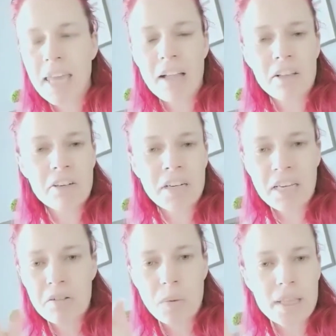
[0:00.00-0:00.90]

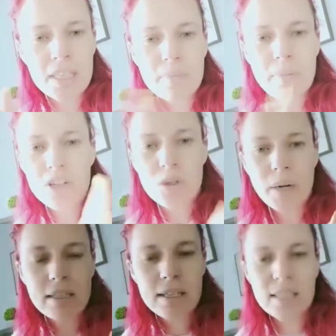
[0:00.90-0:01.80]
calorie, you eat this much, you
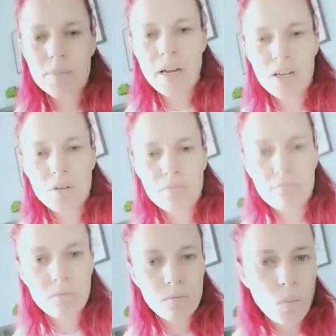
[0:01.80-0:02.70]
exercise this much,
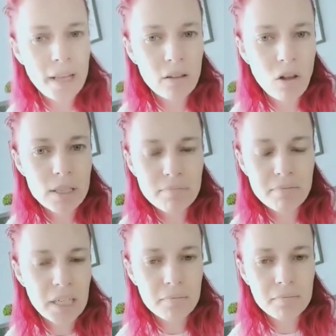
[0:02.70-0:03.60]
weight loss, done.